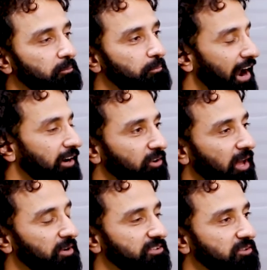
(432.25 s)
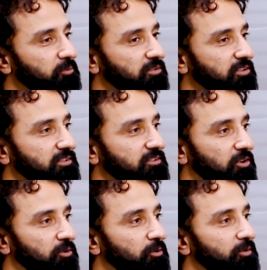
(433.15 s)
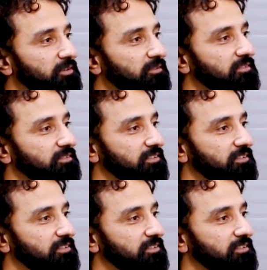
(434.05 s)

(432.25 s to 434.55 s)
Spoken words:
brand collaborations versus your own